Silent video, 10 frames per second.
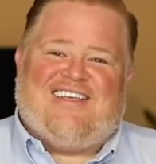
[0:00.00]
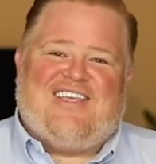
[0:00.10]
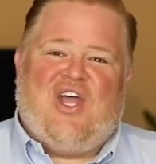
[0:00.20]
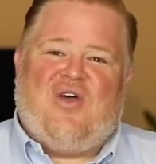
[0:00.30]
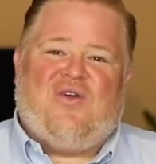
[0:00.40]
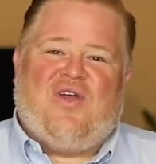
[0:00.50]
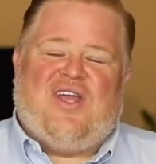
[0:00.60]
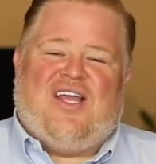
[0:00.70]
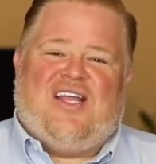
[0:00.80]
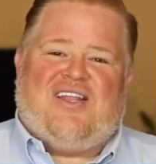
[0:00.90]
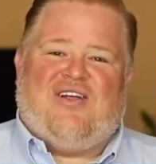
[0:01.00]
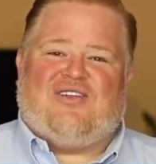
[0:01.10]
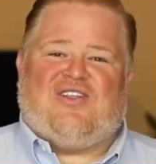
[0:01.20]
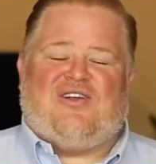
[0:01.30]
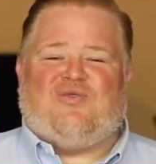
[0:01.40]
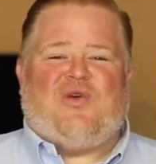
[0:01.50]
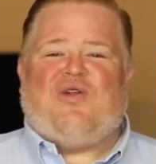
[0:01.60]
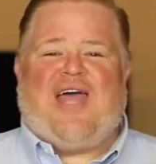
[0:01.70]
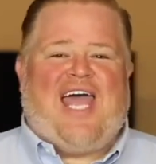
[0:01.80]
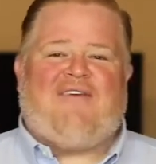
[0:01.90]
You know, there's, there's, we
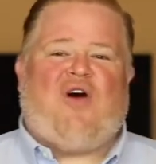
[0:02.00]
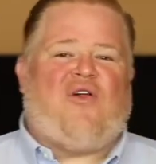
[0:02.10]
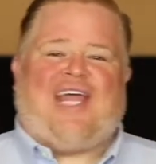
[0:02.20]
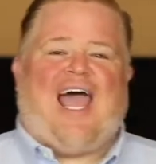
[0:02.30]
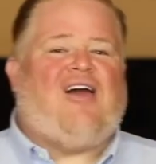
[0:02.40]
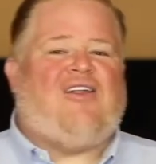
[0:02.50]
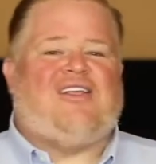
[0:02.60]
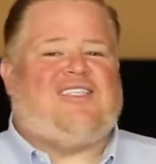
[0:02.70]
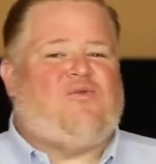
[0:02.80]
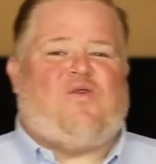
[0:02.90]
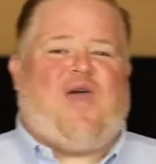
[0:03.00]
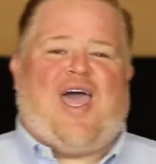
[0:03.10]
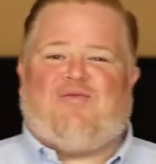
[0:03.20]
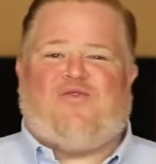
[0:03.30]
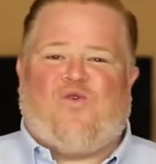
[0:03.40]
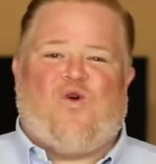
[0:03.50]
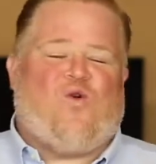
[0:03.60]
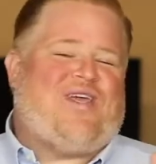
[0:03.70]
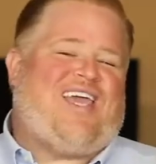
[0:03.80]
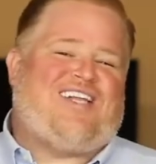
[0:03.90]
don't have all the outlets that we've had before.
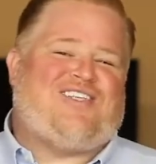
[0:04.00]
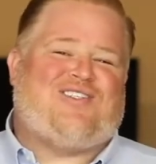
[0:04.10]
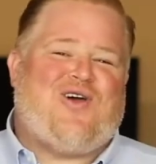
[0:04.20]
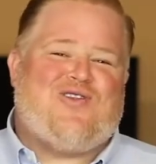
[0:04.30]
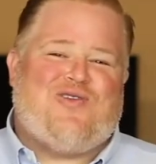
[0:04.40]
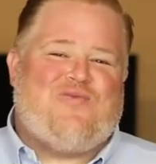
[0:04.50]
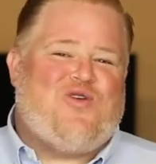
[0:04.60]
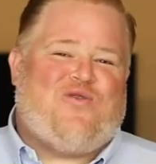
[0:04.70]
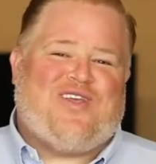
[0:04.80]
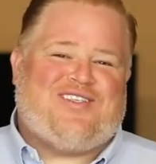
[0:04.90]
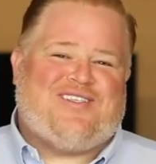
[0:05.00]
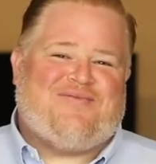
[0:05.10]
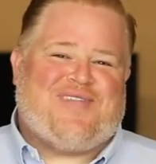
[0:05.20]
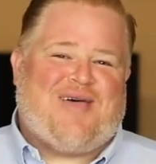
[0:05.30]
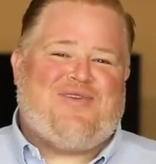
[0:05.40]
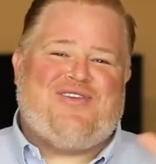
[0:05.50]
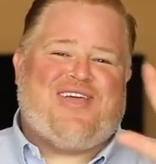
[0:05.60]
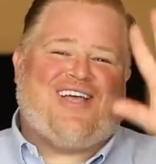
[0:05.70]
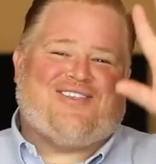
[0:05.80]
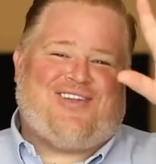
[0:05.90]
We can't just go to the movies. How many of
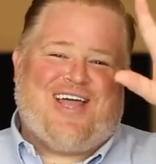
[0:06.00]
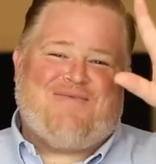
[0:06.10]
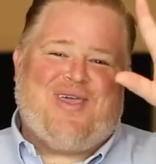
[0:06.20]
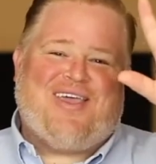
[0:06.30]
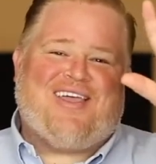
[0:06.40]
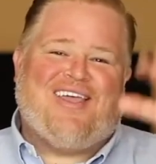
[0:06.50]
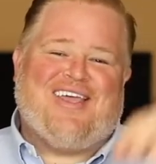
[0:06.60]
you guys are like me?